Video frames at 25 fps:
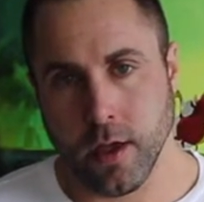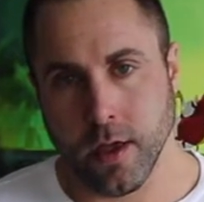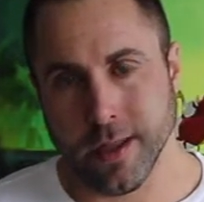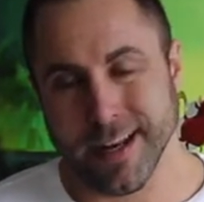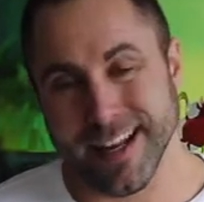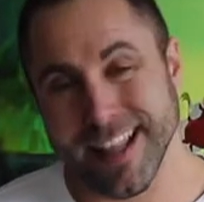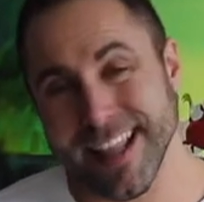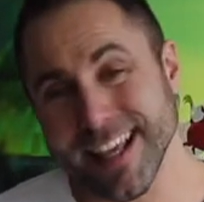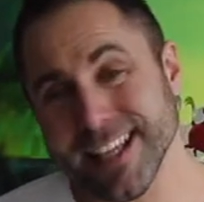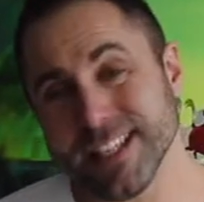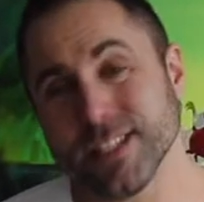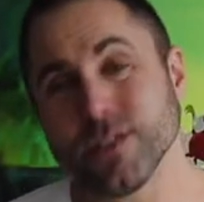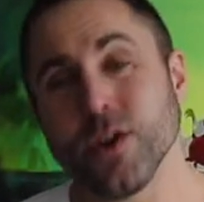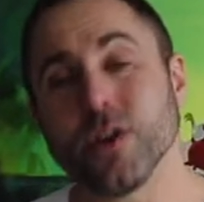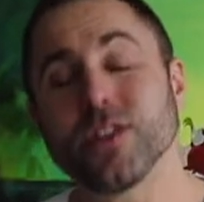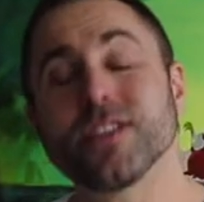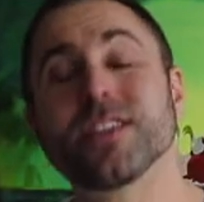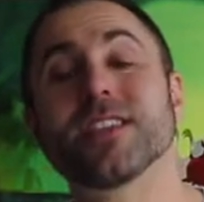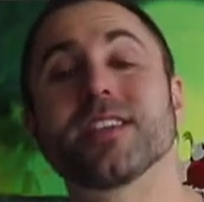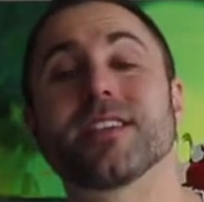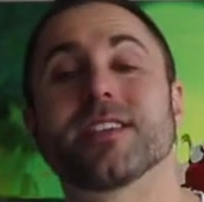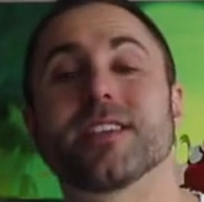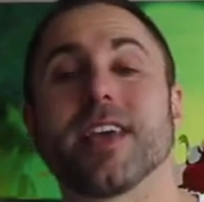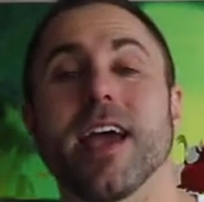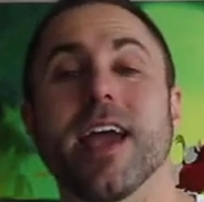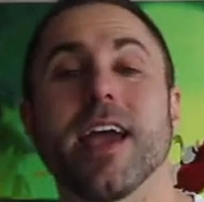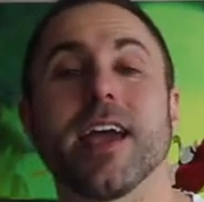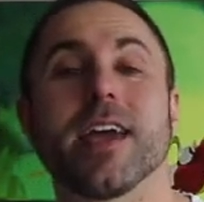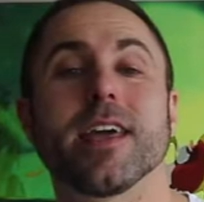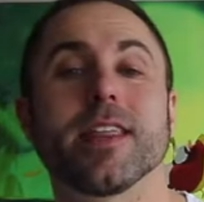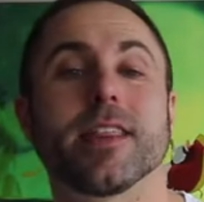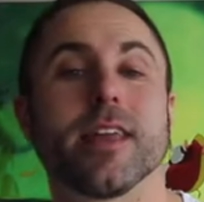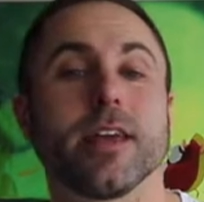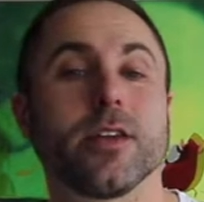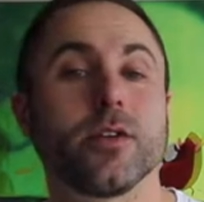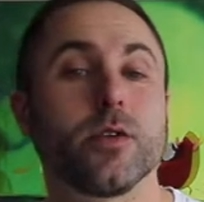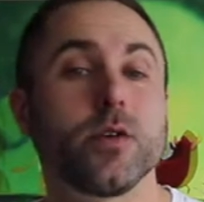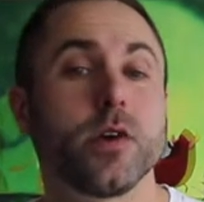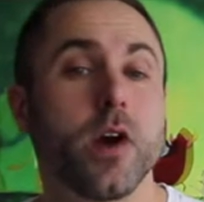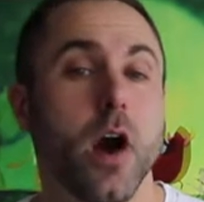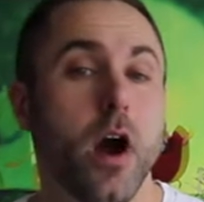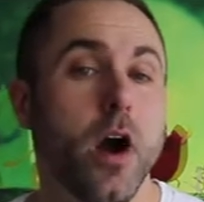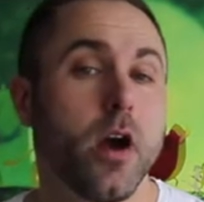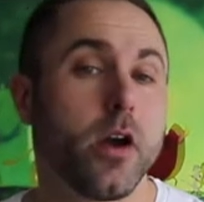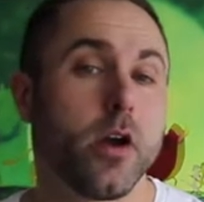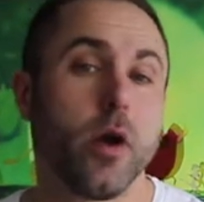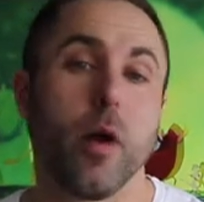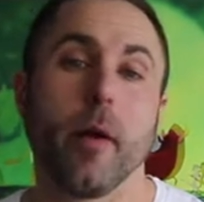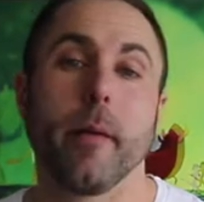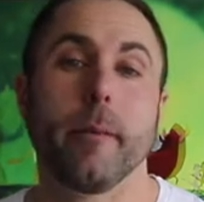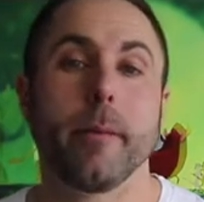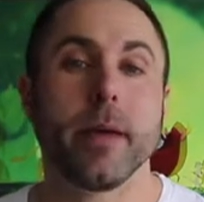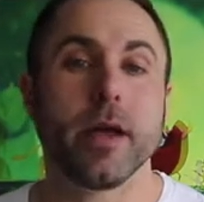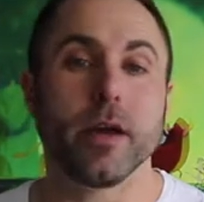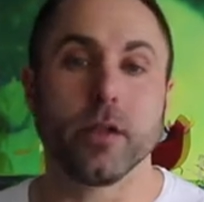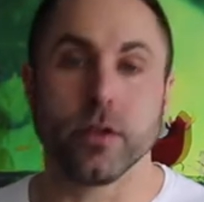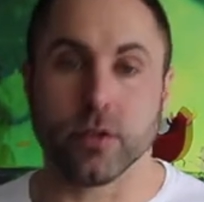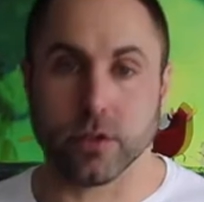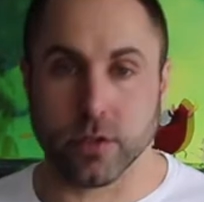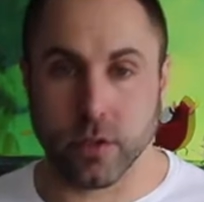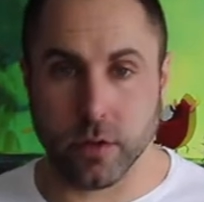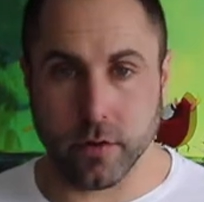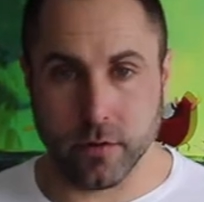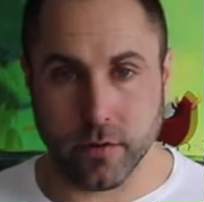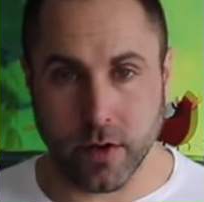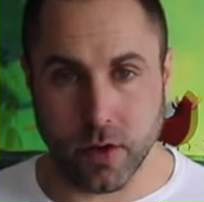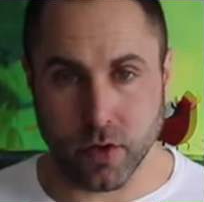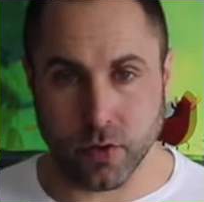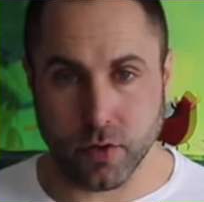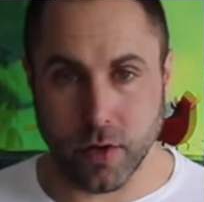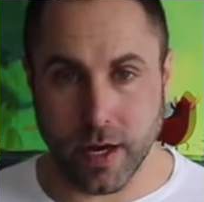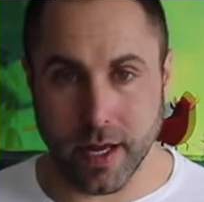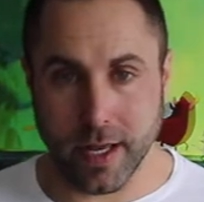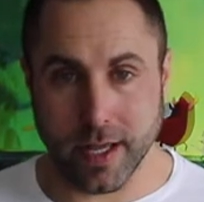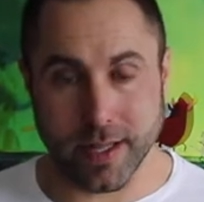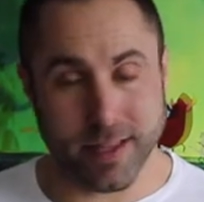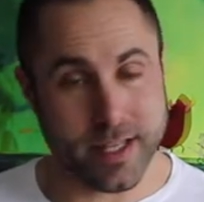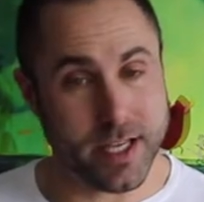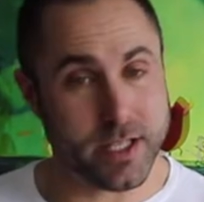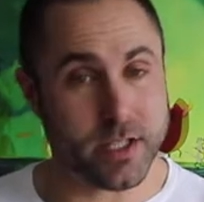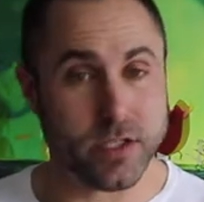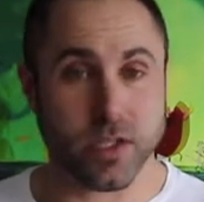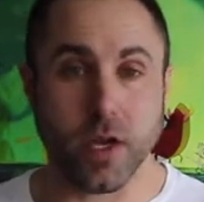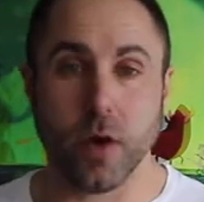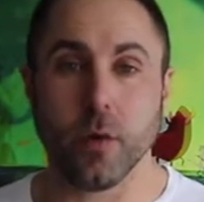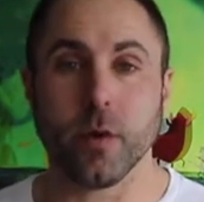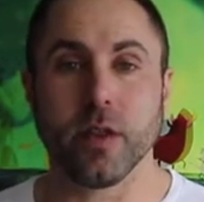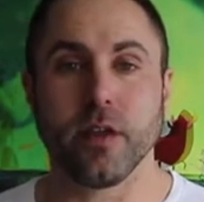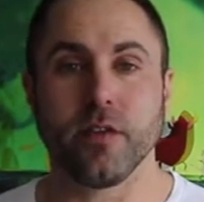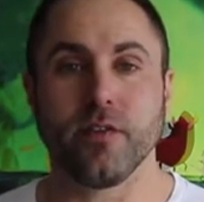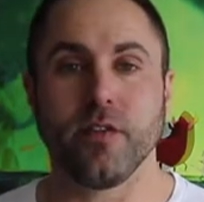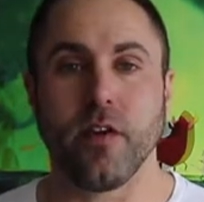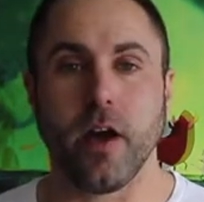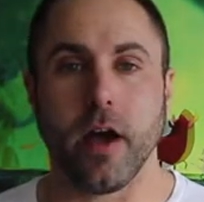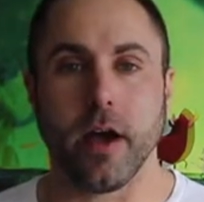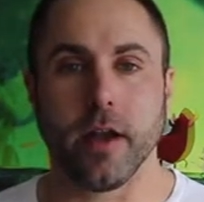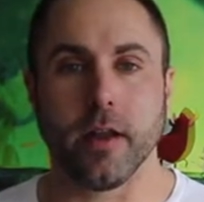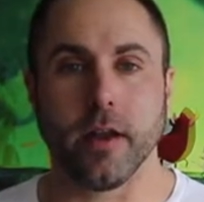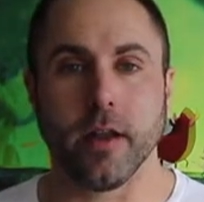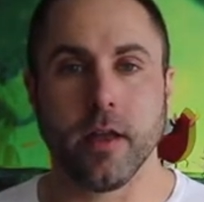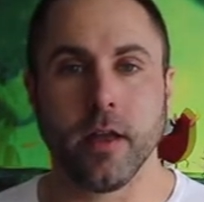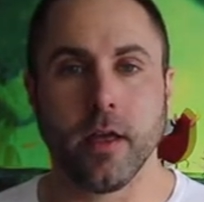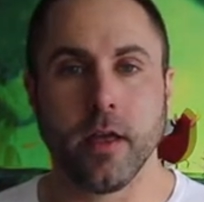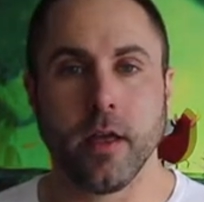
Now, that's not to say that you can't go a meal or two without tracking. That's totally fine.